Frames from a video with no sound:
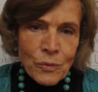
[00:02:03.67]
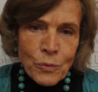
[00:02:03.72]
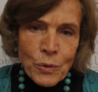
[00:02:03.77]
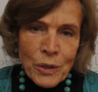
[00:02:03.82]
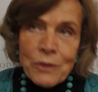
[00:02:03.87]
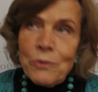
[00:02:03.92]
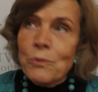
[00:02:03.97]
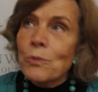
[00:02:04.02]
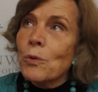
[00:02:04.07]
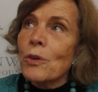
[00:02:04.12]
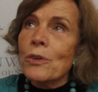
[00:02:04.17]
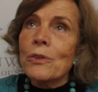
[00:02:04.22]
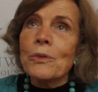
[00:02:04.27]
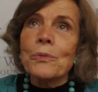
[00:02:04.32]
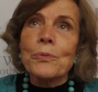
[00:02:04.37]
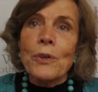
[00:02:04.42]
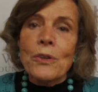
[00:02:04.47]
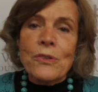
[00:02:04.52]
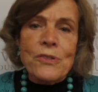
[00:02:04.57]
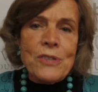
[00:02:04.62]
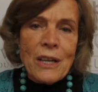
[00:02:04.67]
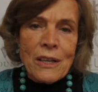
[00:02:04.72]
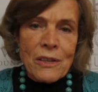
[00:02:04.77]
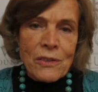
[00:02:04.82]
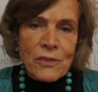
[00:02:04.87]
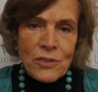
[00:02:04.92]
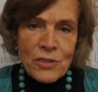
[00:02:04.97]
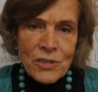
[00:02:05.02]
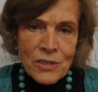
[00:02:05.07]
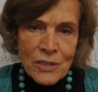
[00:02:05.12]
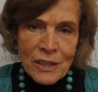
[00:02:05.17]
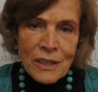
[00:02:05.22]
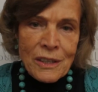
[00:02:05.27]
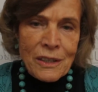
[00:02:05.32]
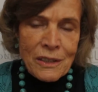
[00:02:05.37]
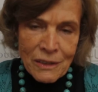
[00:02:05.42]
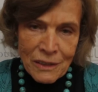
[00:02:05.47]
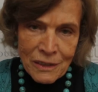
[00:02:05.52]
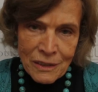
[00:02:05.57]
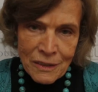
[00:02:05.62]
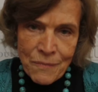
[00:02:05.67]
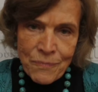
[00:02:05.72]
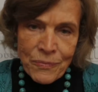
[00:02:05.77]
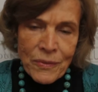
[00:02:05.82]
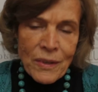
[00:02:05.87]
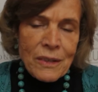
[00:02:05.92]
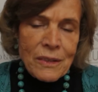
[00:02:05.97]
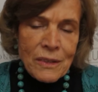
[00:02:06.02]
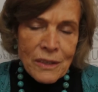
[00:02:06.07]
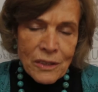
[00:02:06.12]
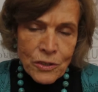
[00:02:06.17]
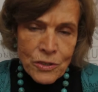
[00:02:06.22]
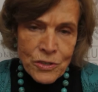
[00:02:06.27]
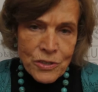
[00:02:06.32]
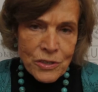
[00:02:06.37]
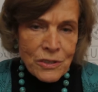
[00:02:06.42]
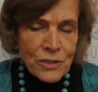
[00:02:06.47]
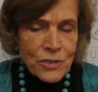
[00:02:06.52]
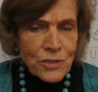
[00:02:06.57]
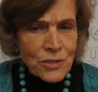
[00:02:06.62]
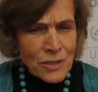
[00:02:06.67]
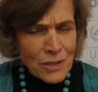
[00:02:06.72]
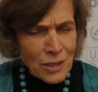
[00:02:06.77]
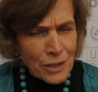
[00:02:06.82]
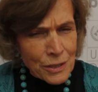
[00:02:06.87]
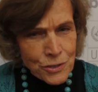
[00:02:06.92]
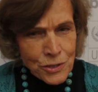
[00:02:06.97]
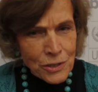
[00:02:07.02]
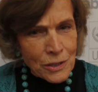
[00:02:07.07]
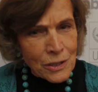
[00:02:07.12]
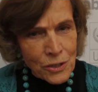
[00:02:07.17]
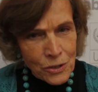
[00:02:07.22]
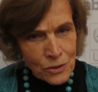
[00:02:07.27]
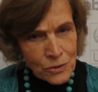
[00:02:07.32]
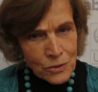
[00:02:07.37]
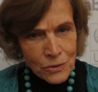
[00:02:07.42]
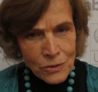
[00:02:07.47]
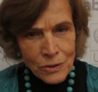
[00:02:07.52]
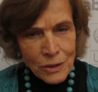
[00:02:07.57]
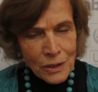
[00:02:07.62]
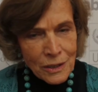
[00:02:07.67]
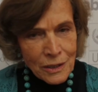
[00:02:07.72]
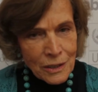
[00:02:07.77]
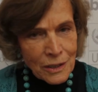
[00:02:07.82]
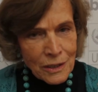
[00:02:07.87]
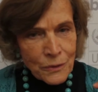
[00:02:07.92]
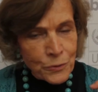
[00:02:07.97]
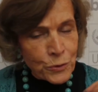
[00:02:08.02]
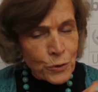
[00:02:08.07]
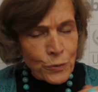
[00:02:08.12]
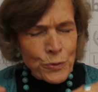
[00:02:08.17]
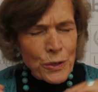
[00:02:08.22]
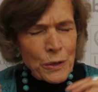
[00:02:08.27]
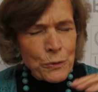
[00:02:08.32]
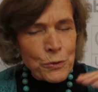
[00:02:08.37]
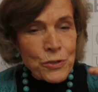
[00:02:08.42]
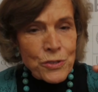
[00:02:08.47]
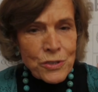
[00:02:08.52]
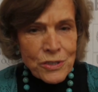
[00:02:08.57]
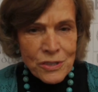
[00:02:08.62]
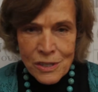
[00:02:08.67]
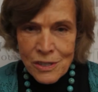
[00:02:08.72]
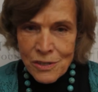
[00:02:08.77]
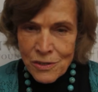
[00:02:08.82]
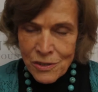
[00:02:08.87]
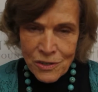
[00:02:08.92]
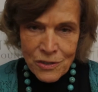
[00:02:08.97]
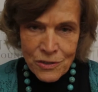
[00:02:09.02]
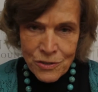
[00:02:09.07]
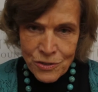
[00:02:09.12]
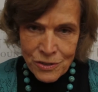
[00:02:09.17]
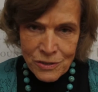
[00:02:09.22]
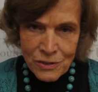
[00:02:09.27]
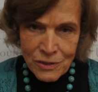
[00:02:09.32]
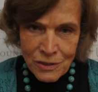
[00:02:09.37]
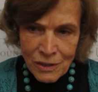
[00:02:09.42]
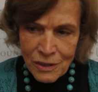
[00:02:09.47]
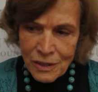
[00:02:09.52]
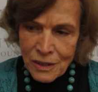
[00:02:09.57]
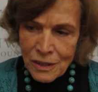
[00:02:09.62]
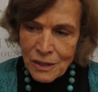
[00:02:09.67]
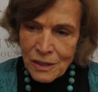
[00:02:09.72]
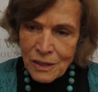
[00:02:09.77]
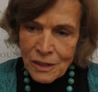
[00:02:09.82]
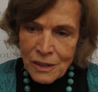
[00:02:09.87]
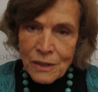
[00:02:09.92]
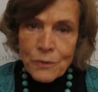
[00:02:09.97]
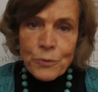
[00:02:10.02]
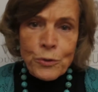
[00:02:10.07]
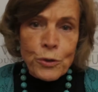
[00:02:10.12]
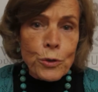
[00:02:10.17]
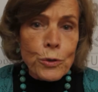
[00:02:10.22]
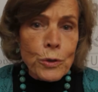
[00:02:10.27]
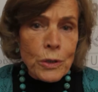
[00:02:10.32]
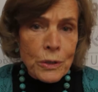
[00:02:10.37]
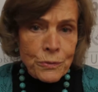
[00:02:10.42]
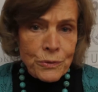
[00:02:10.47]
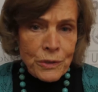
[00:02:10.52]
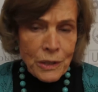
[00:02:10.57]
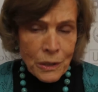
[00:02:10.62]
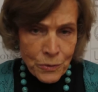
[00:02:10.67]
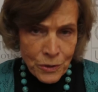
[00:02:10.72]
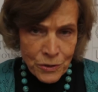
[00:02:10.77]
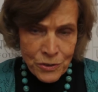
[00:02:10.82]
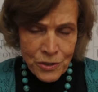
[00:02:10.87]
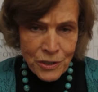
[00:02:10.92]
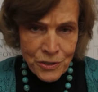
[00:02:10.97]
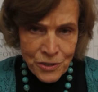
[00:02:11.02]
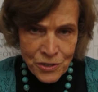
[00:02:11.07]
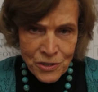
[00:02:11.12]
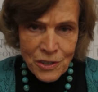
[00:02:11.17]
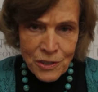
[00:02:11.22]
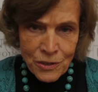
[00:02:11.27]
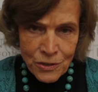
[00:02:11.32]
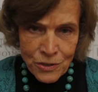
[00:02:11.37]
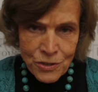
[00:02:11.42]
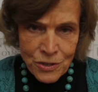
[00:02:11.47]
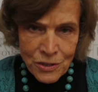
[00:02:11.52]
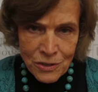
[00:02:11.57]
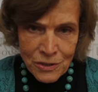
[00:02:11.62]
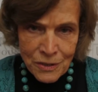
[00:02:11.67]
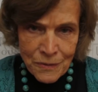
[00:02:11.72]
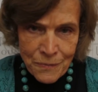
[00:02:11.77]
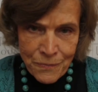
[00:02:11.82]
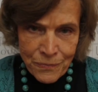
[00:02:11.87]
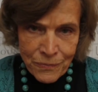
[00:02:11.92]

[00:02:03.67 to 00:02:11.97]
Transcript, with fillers: When water falls out of the sky, the ocean is touching you. If you've never seen the ocean, if you have never touched the ocean,